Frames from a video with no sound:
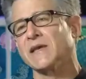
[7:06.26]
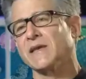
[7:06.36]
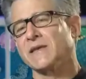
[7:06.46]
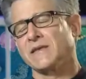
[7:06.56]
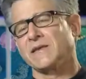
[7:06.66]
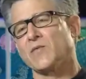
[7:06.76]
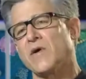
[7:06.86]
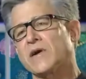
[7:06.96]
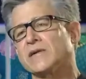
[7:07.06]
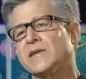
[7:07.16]
That you
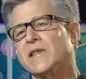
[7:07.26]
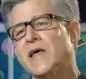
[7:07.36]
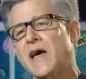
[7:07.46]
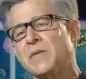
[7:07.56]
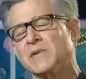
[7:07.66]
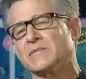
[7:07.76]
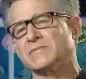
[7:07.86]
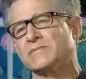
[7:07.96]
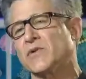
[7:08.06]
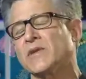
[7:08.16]
walk into the lab and
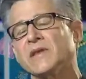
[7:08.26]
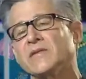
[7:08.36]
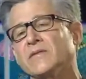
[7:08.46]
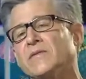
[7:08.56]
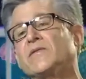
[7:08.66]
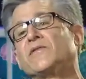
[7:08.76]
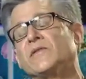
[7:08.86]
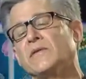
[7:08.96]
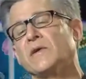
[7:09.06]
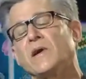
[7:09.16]
what are they doing? They're
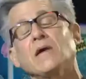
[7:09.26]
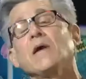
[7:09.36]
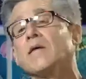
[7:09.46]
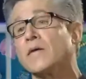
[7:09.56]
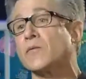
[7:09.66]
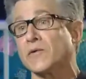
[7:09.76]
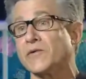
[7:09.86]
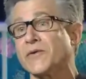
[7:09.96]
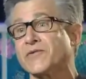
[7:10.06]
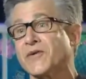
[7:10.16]
sitting around, oh, we're
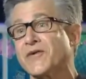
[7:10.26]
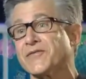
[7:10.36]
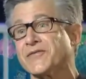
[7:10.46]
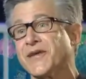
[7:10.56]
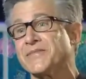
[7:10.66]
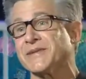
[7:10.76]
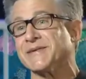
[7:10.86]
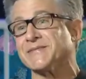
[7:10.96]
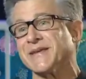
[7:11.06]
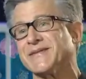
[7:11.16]
doing self-assembly,
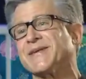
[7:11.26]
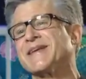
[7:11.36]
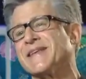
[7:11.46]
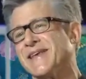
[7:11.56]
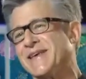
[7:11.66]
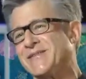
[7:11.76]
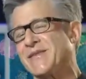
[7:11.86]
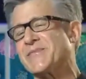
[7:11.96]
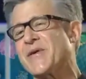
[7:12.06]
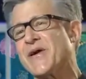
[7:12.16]
right? So
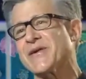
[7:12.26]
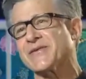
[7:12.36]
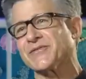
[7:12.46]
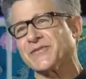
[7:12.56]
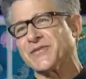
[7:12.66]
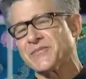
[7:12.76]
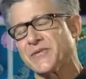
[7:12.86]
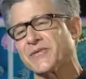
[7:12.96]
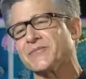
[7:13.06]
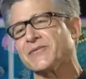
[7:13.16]
the particles
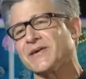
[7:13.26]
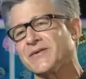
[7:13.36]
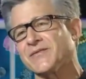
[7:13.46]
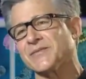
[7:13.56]
assemble themselves.